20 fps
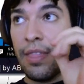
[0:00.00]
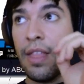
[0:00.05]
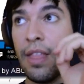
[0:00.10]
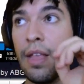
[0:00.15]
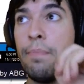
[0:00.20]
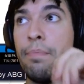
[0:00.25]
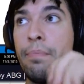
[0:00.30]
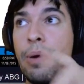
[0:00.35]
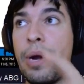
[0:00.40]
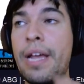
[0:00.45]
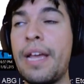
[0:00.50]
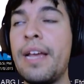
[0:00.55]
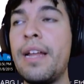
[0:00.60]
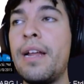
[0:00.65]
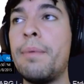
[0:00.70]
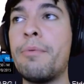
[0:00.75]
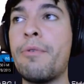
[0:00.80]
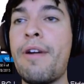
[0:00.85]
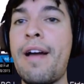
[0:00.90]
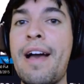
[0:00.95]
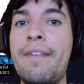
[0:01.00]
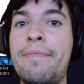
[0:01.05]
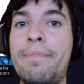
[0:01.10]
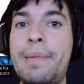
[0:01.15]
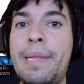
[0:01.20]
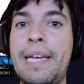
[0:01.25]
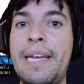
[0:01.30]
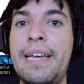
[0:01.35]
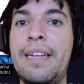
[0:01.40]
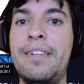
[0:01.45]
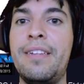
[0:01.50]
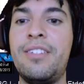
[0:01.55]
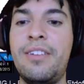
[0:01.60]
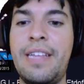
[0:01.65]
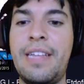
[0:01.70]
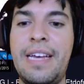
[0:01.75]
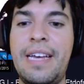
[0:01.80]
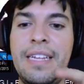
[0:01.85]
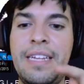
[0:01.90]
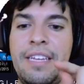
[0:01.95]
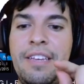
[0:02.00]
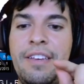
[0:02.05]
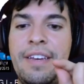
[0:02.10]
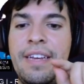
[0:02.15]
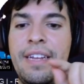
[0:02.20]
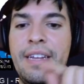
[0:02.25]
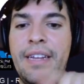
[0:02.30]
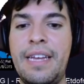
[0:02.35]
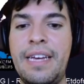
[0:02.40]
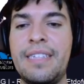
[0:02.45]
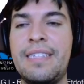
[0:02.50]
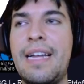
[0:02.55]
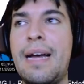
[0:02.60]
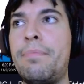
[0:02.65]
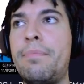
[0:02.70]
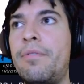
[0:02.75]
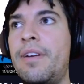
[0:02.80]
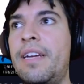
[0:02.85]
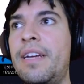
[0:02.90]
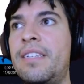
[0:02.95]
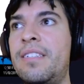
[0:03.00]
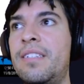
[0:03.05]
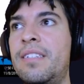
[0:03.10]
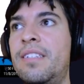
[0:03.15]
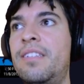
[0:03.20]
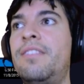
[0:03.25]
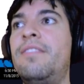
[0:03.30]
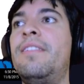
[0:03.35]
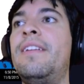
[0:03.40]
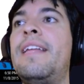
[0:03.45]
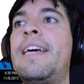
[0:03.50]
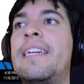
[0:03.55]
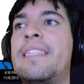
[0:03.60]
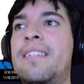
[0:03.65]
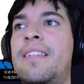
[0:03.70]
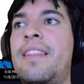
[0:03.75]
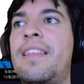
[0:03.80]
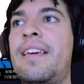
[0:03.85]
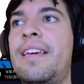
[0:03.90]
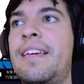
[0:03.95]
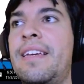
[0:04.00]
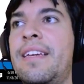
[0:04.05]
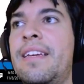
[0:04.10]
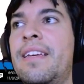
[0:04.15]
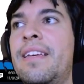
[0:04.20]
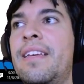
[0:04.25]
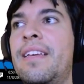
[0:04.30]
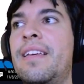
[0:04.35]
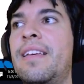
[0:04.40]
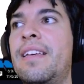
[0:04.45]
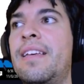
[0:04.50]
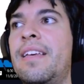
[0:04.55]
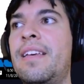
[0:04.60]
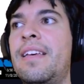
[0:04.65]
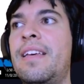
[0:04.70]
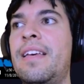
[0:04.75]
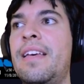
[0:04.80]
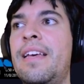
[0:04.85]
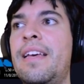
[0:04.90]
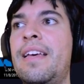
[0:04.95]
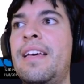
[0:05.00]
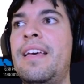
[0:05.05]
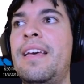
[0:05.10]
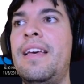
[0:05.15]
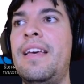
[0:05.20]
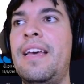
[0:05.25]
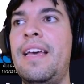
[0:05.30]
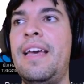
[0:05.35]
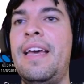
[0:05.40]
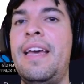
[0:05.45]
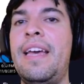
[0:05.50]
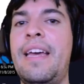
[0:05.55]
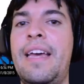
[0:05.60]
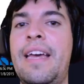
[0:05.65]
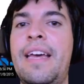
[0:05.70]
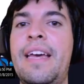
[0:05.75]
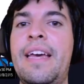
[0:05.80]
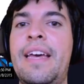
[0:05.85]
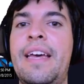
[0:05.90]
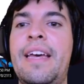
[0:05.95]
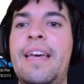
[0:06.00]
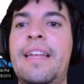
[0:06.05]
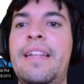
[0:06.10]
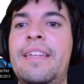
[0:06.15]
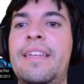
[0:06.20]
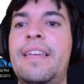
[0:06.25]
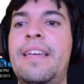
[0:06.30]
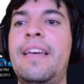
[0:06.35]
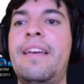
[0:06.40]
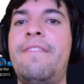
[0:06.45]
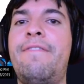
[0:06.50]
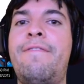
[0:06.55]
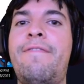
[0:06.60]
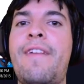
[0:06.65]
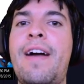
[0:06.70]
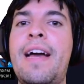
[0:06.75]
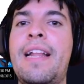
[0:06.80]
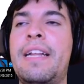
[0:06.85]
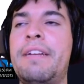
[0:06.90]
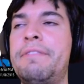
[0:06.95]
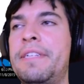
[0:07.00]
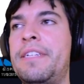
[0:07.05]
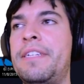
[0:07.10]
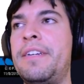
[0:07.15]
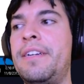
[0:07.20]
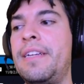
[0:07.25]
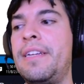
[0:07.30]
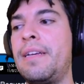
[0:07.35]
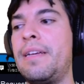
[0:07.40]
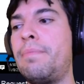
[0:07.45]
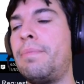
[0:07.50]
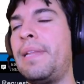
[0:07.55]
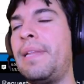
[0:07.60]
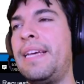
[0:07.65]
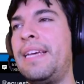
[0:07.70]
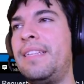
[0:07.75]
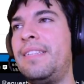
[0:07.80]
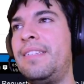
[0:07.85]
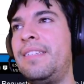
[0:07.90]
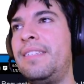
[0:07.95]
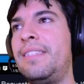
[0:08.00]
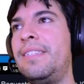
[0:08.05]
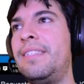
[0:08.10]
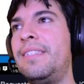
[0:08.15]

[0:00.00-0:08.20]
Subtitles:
breaking up GraphPlan so that you hit next operation to do the next thing, and it finally returning a plan to you.